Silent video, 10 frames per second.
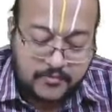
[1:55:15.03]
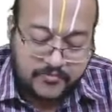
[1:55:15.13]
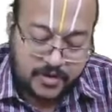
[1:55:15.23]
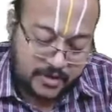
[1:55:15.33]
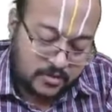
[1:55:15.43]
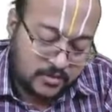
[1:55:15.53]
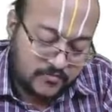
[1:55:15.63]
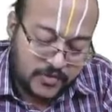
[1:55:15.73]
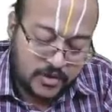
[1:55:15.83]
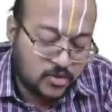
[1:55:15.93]
Right.
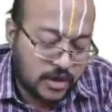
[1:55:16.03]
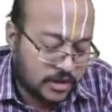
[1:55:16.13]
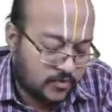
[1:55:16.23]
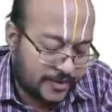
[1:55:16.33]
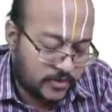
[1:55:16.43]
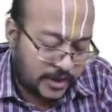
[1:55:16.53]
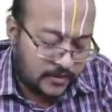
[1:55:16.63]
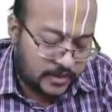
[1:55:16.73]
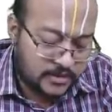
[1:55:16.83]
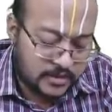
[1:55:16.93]
You are required to
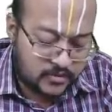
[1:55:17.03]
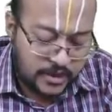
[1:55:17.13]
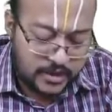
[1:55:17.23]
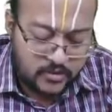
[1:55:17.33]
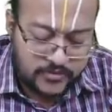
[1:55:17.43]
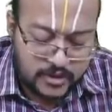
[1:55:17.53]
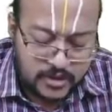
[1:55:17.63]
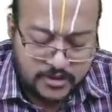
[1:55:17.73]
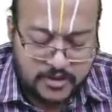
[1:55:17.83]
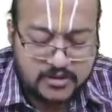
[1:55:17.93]
calculate the required rate of return and
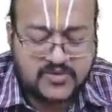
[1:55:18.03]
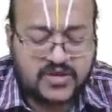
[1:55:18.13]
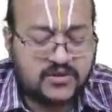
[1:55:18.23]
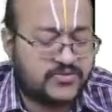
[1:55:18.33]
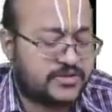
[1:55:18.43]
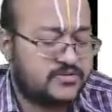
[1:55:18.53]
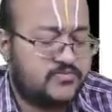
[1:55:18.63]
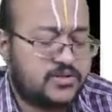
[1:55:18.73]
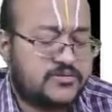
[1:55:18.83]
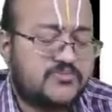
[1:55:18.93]
intrinsic value of the example.
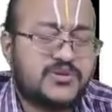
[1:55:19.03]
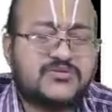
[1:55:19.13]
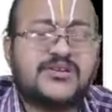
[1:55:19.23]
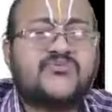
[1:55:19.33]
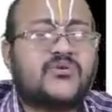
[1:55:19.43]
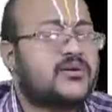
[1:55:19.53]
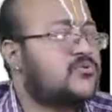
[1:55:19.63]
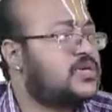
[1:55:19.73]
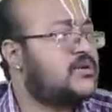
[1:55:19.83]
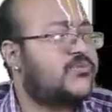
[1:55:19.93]
The simple straightforward
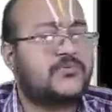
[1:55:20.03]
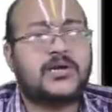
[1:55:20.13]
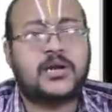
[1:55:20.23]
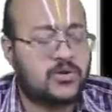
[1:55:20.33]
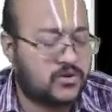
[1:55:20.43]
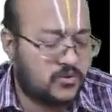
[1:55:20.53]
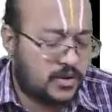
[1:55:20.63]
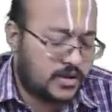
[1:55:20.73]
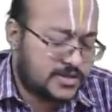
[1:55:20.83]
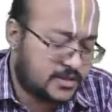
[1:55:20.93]
question, frequently also
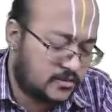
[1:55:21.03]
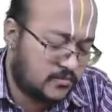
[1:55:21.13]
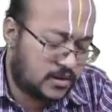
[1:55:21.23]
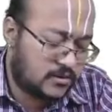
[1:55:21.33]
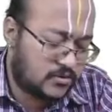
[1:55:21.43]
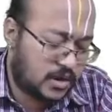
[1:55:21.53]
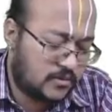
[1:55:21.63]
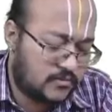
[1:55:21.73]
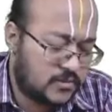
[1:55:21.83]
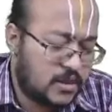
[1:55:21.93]
asked. Okay,
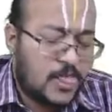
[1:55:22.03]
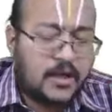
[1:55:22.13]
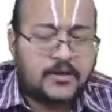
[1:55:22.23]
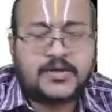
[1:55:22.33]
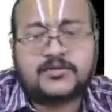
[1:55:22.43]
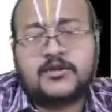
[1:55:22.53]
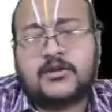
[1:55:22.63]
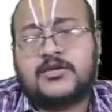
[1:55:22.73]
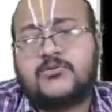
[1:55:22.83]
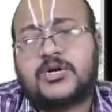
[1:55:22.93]
recently
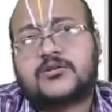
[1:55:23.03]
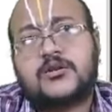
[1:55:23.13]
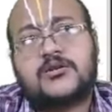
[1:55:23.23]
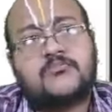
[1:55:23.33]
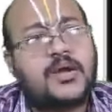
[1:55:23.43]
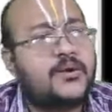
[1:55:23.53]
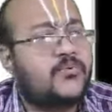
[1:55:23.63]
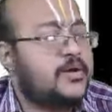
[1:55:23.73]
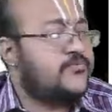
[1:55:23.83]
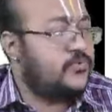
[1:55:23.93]
they have asked in May
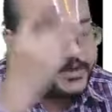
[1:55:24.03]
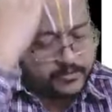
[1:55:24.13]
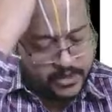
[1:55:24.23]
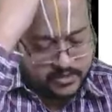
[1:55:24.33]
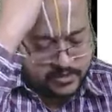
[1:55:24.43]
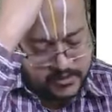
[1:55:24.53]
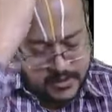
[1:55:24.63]
24 attempt, I think.